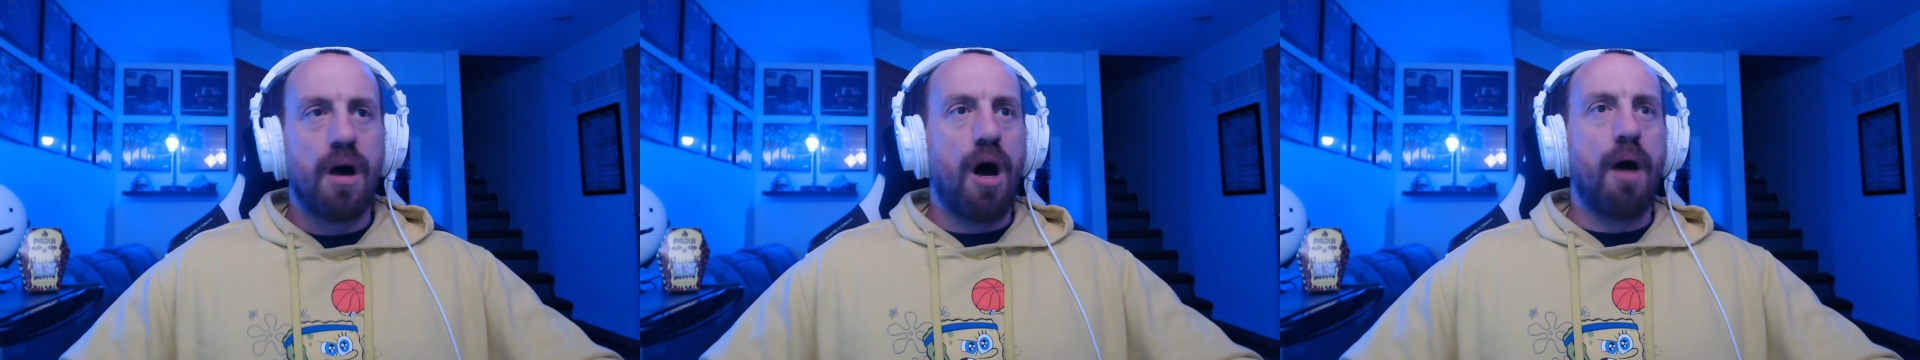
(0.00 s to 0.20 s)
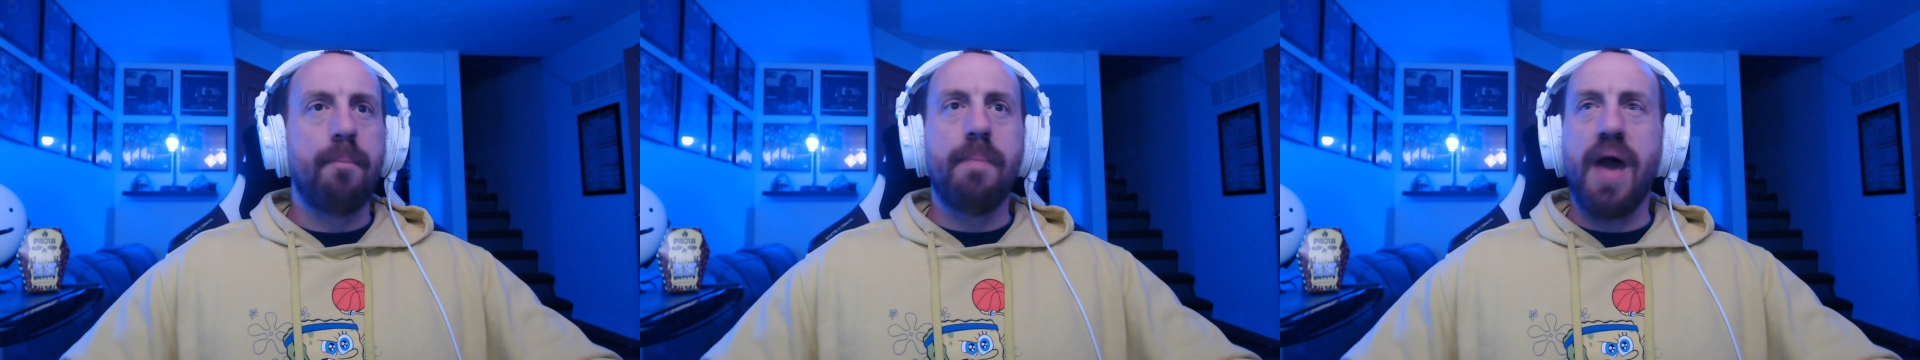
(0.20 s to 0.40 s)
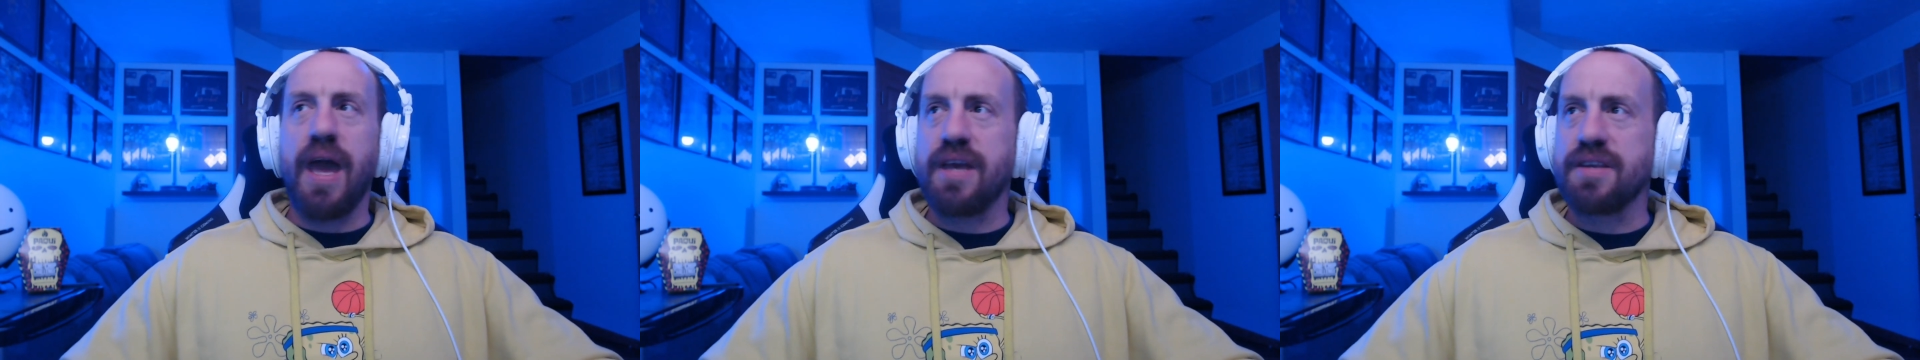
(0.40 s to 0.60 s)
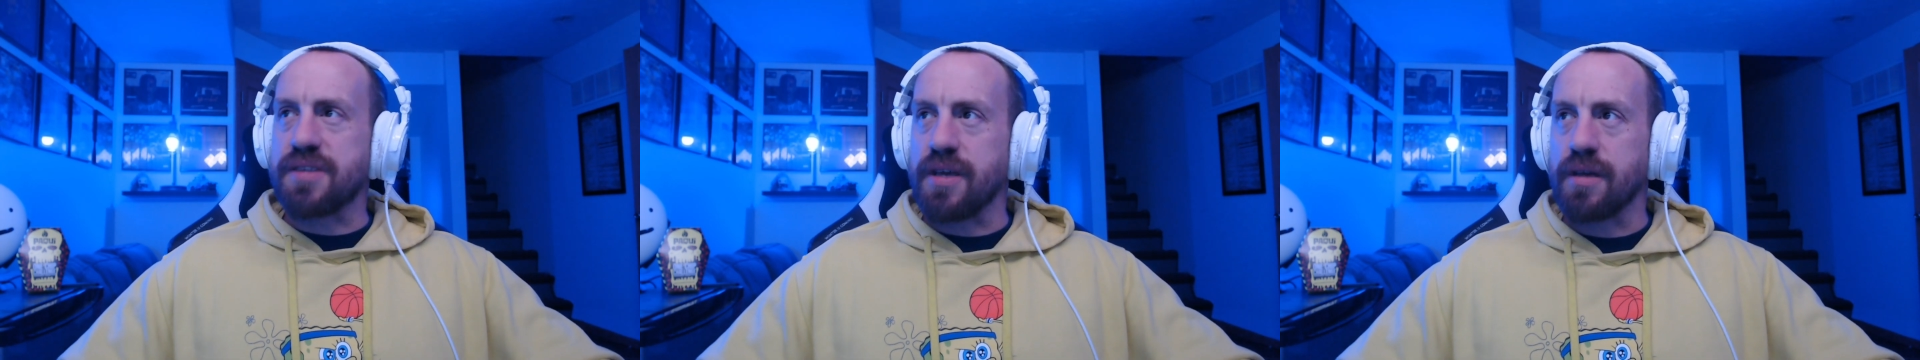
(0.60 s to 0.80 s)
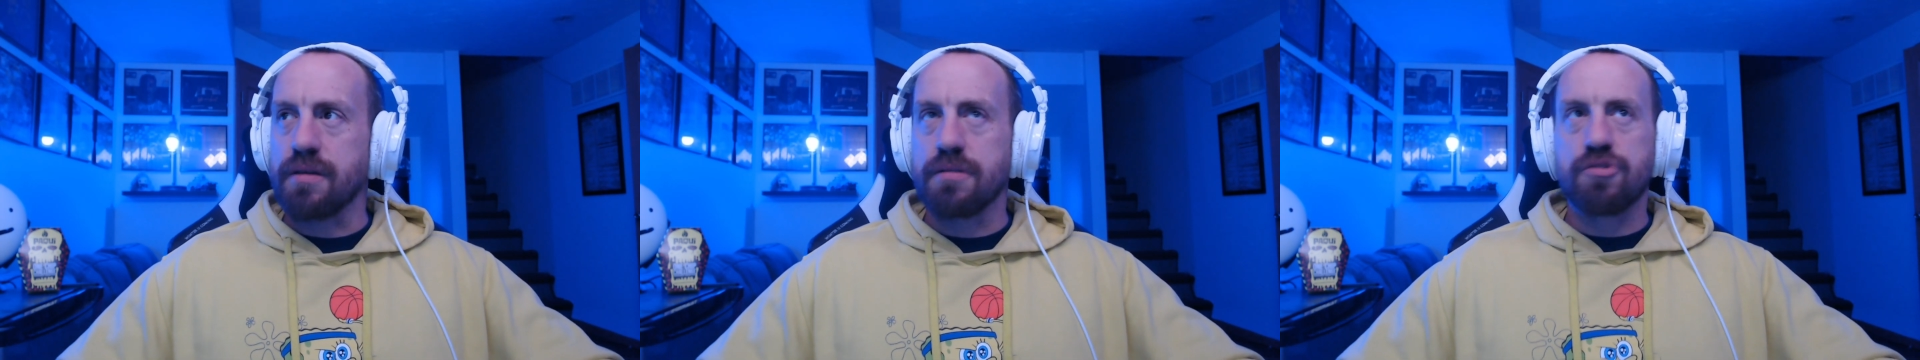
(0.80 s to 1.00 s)

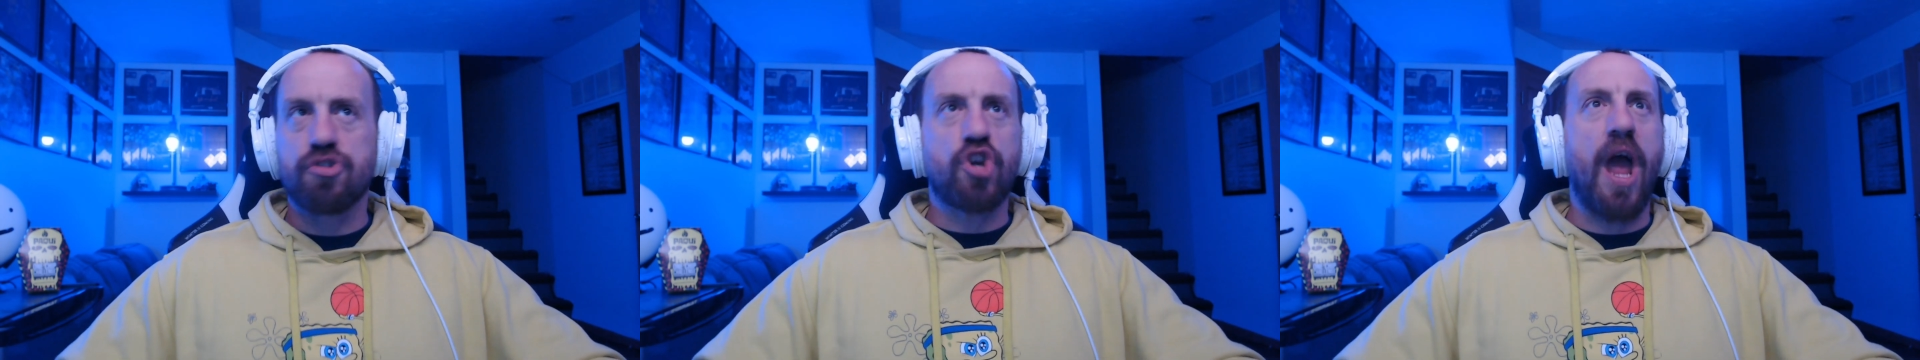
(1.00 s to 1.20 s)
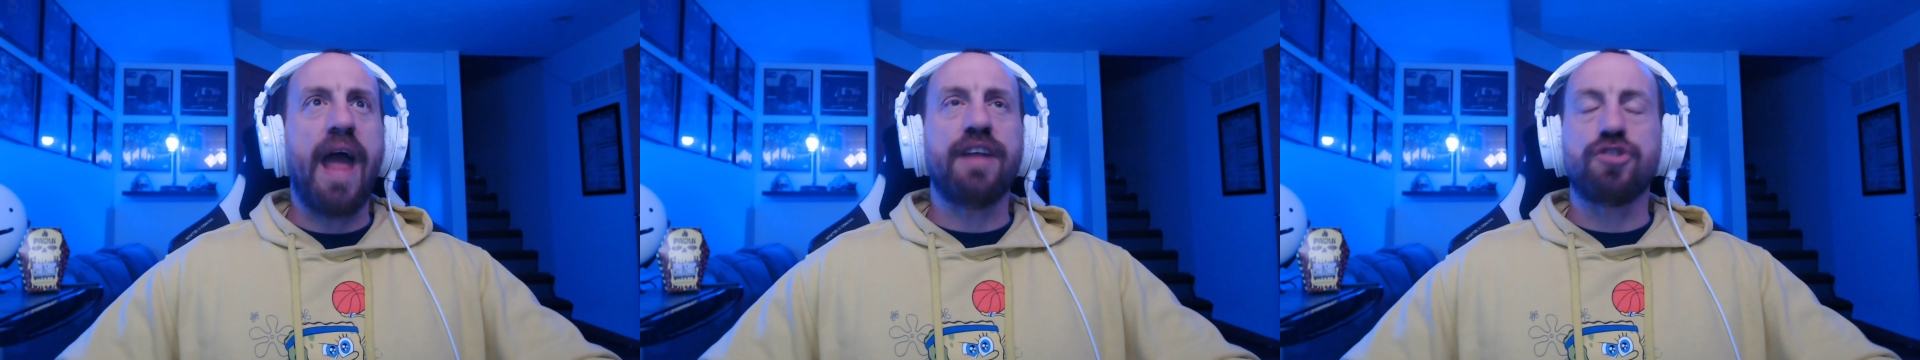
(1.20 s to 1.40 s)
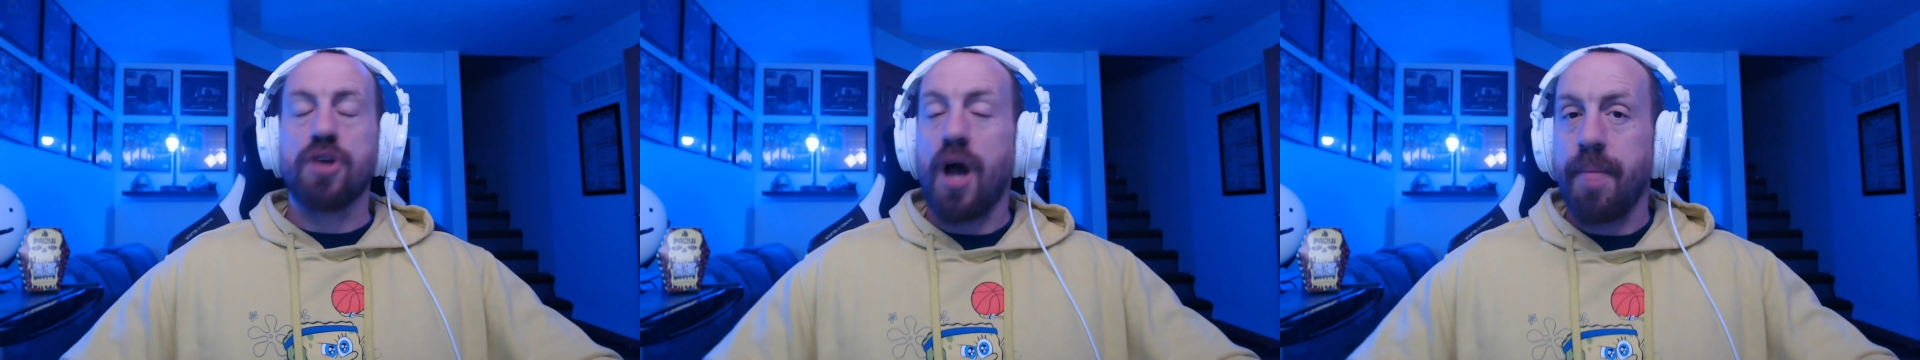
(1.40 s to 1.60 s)
amazing, change.